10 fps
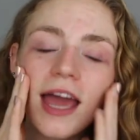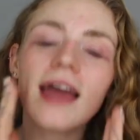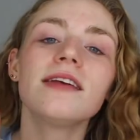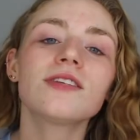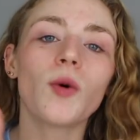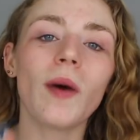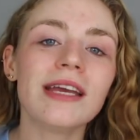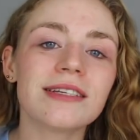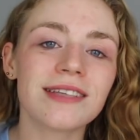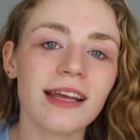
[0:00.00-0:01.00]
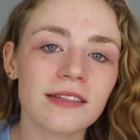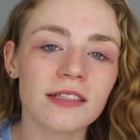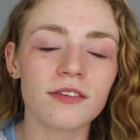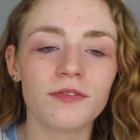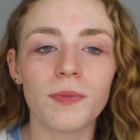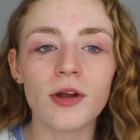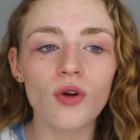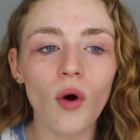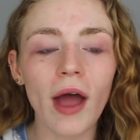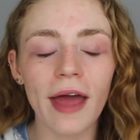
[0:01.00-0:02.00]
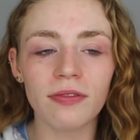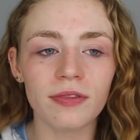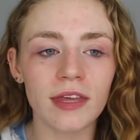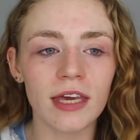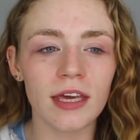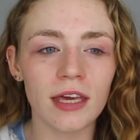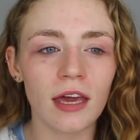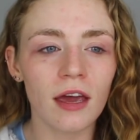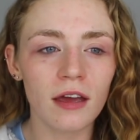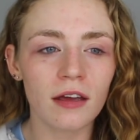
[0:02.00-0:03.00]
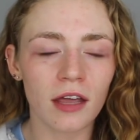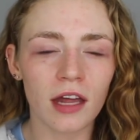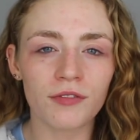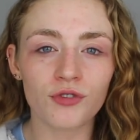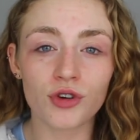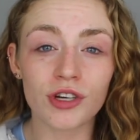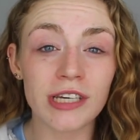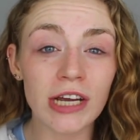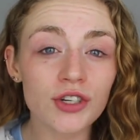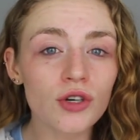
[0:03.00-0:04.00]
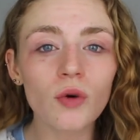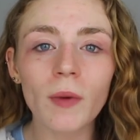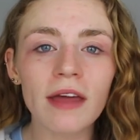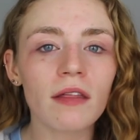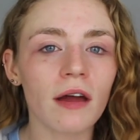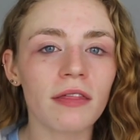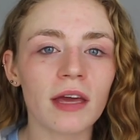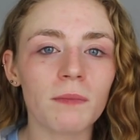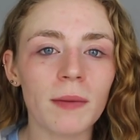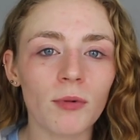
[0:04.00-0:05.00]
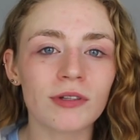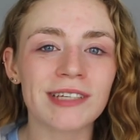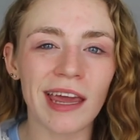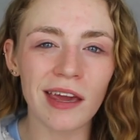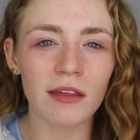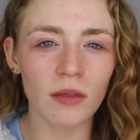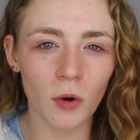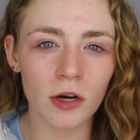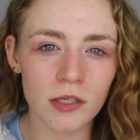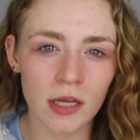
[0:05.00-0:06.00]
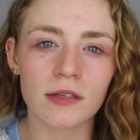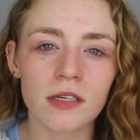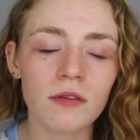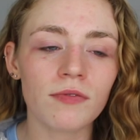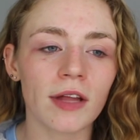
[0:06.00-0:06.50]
is quite sensitive, but not in the kind of traditional way that I think people take the word sensitive.